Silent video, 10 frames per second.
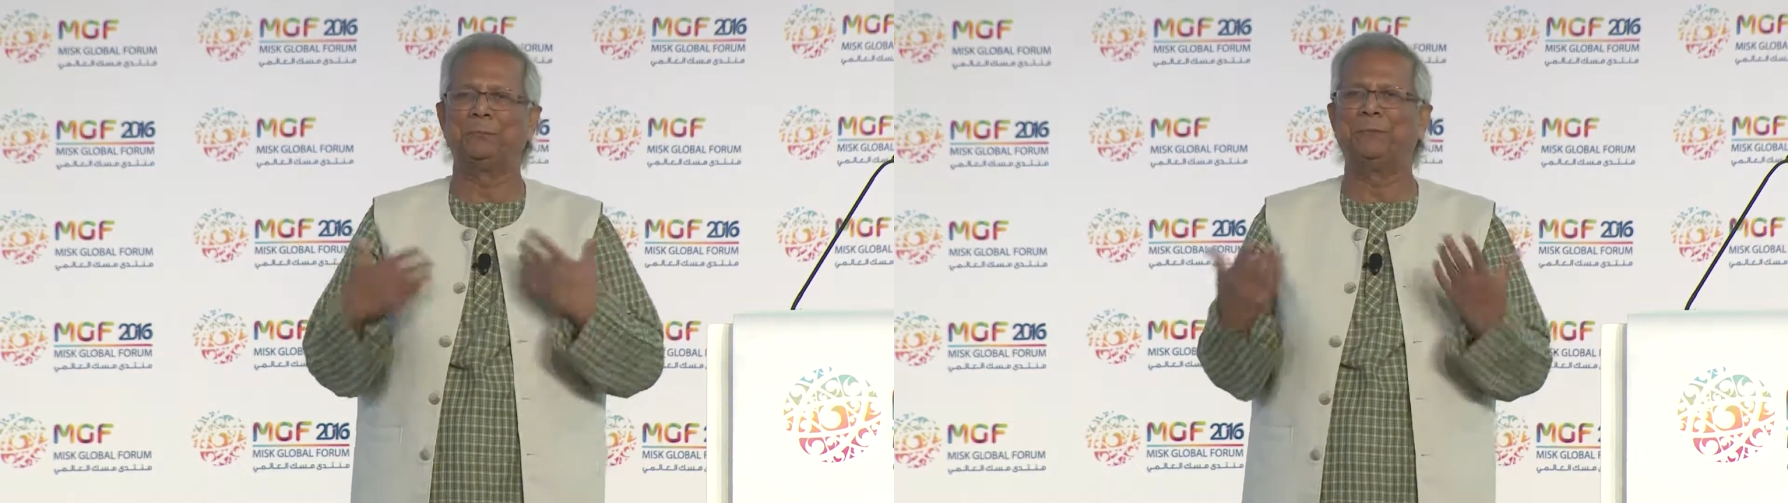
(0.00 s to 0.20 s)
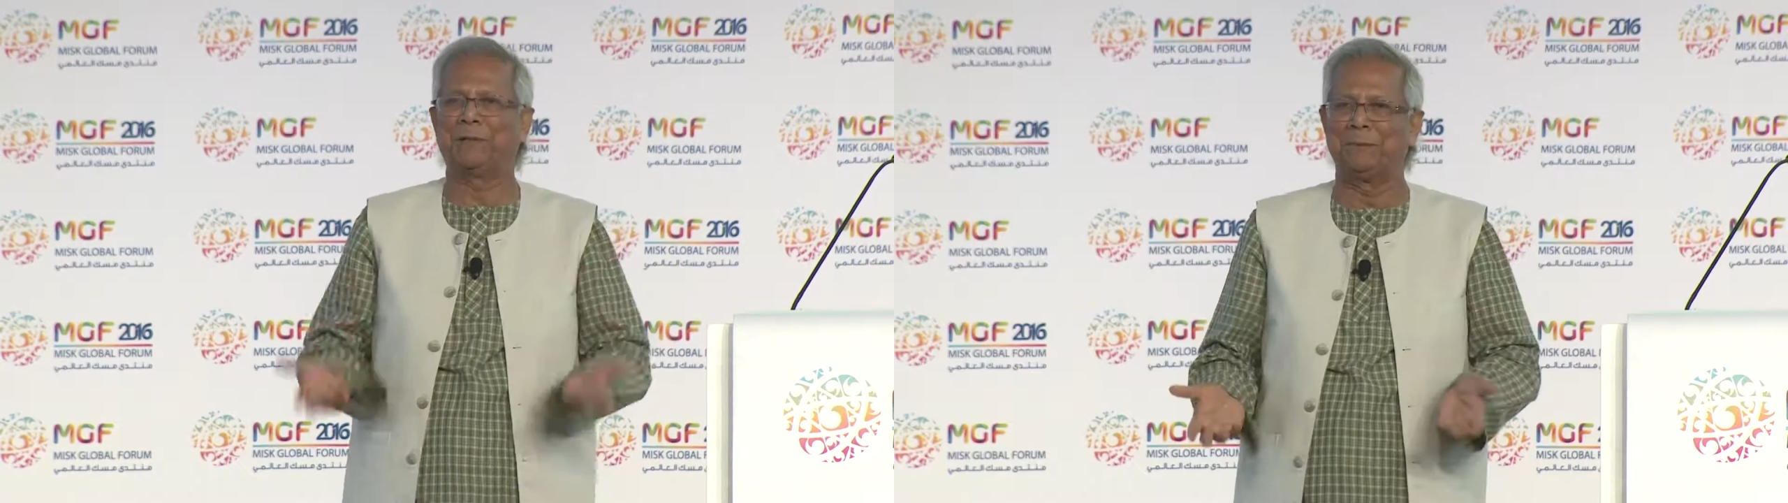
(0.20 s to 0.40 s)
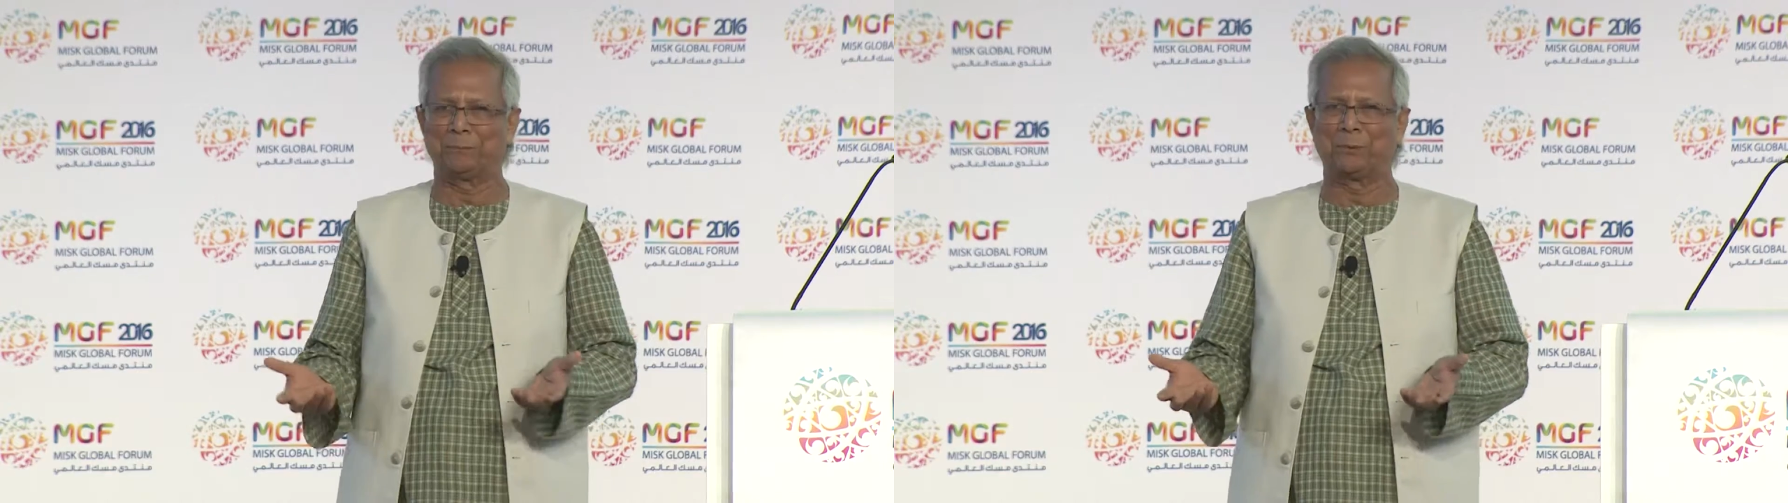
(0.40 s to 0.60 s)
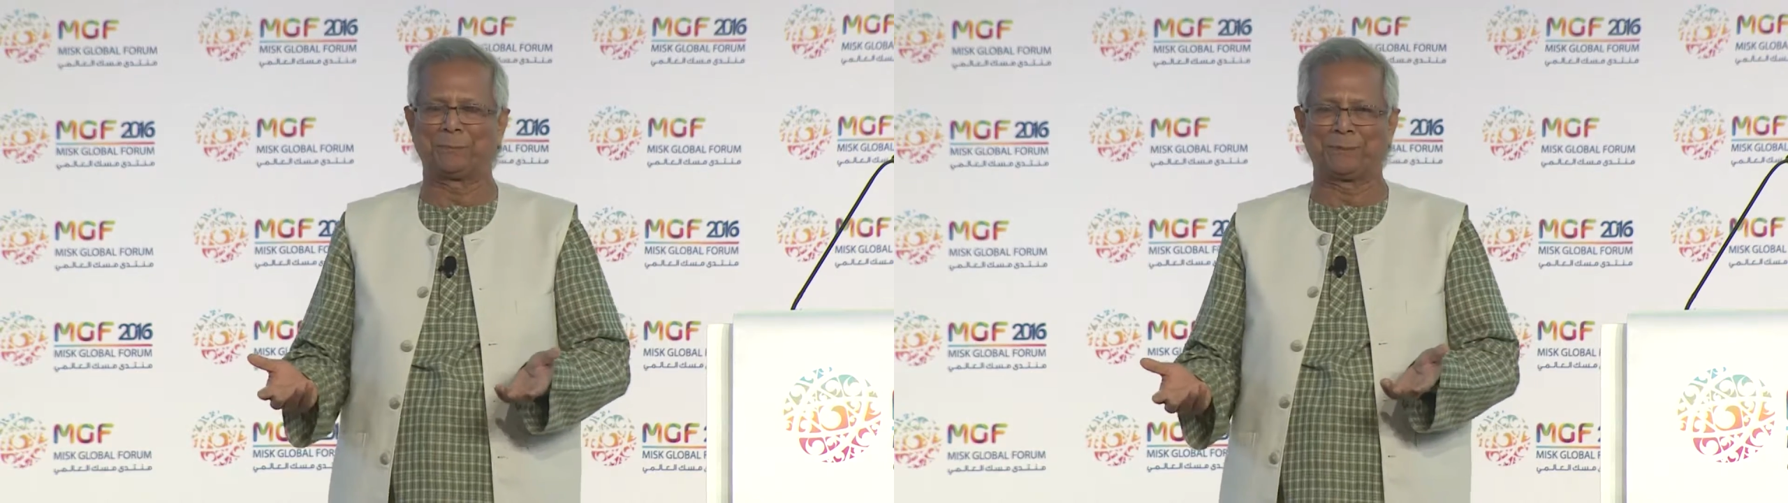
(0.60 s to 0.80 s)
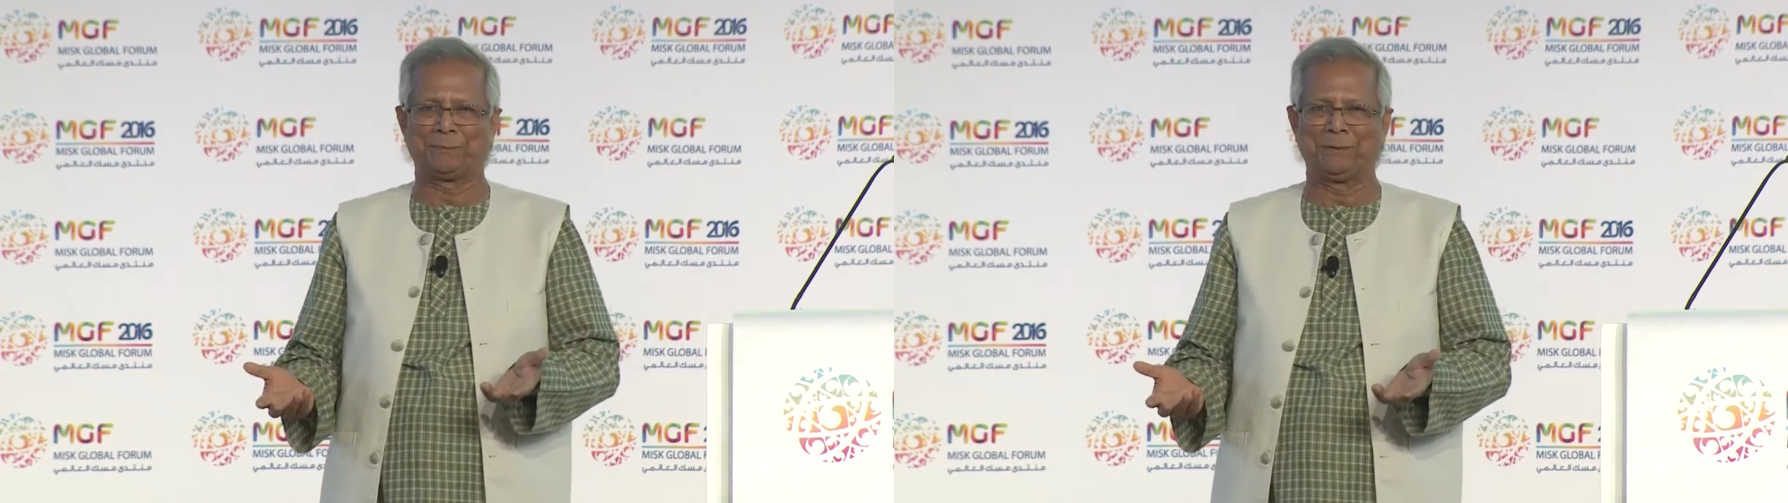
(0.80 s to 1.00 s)
to become poor
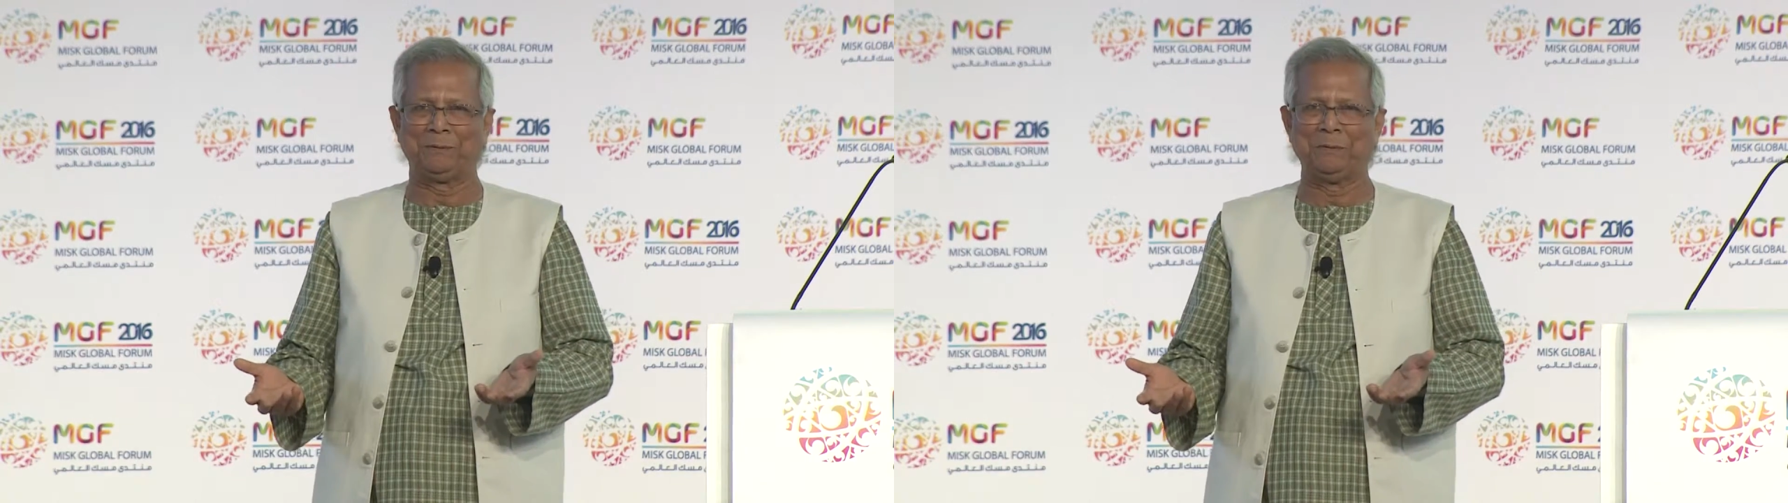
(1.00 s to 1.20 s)
people.